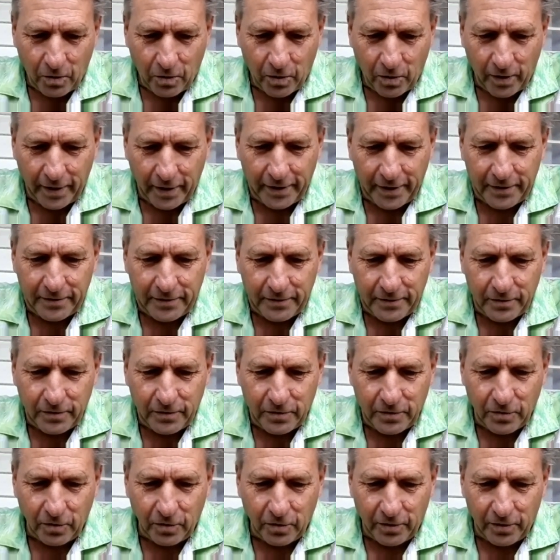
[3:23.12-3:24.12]
I
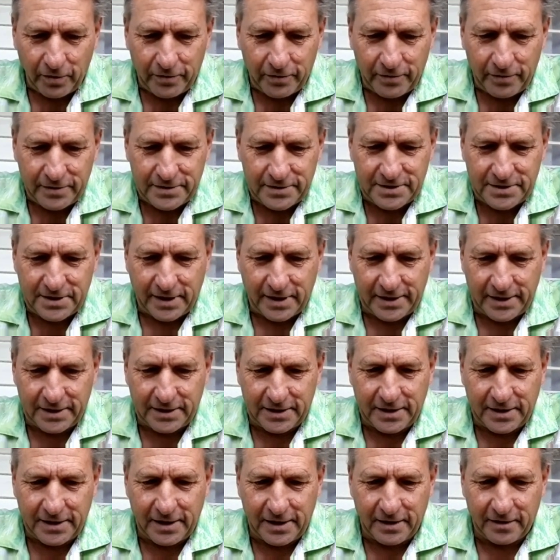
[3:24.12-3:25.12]
got
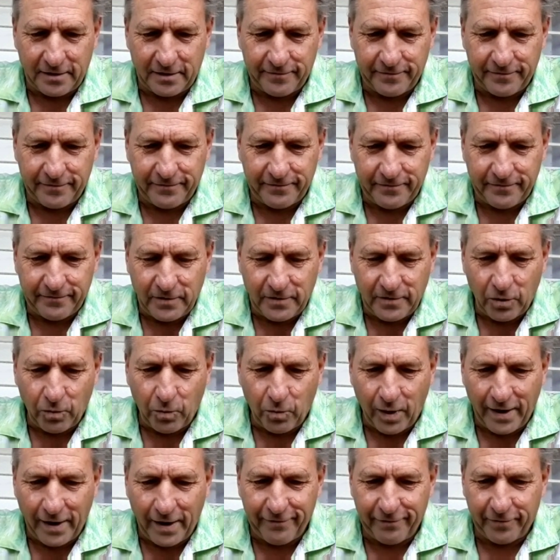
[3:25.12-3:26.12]
taken out of
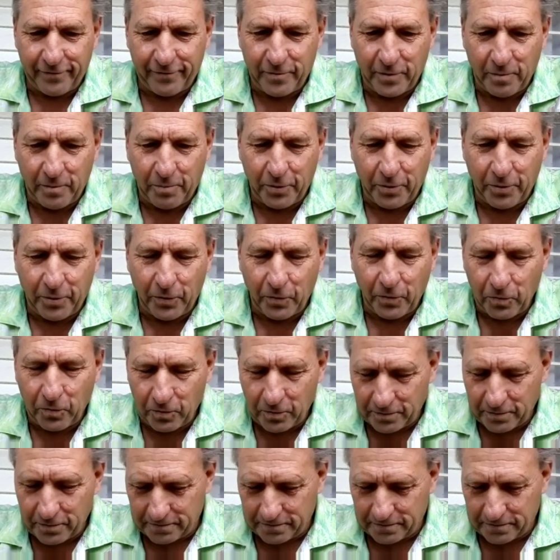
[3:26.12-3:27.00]
away from the pool